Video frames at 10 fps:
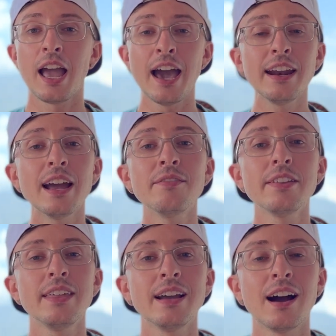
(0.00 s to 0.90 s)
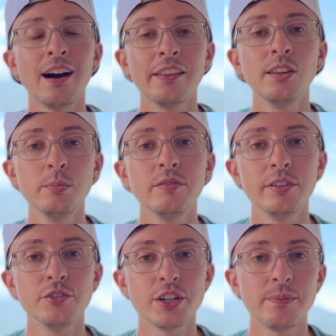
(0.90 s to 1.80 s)
edit everything on
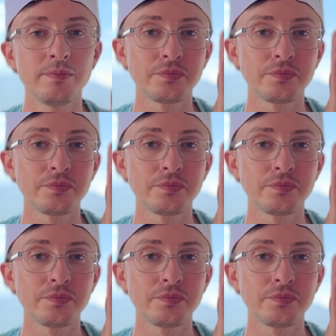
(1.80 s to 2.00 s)
LumaFusion.